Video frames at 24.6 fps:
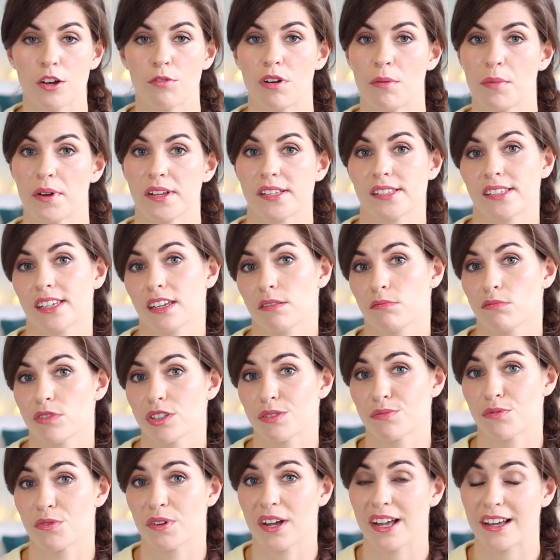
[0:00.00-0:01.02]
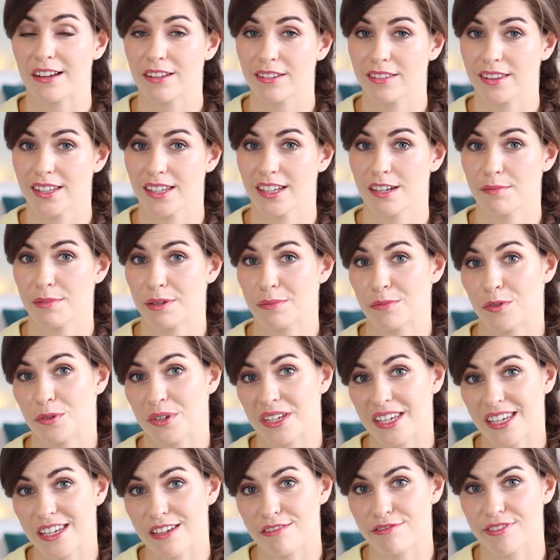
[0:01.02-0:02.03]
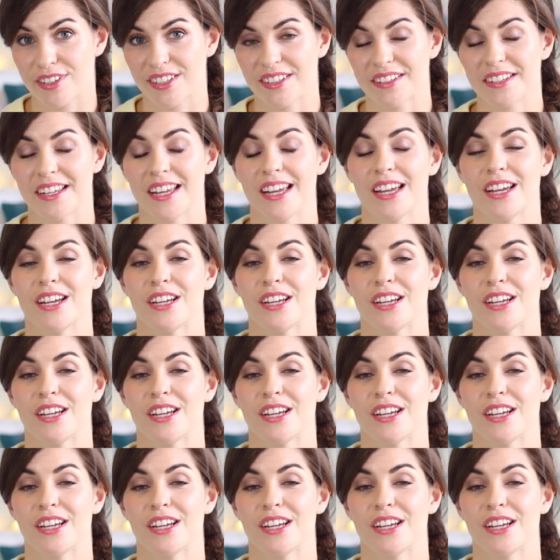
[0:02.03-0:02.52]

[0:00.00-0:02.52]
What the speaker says: when my skin was more healthy and a bit more even.